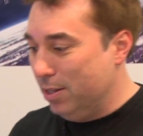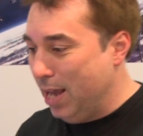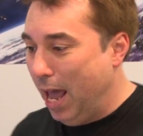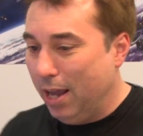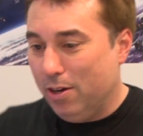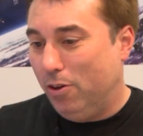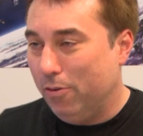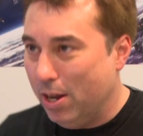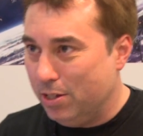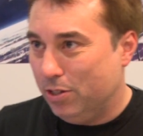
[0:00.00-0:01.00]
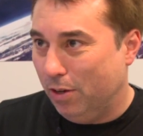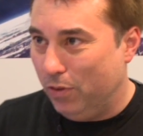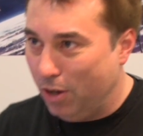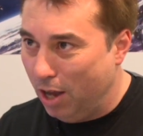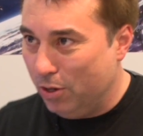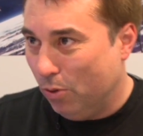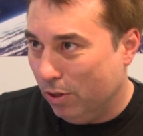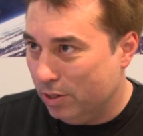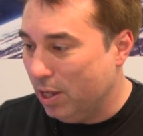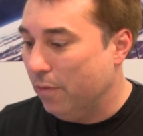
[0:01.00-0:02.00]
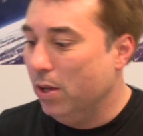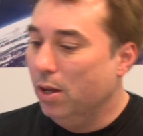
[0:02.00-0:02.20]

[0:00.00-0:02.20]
tank and all the rest of the stuff, you can't do all the stuff.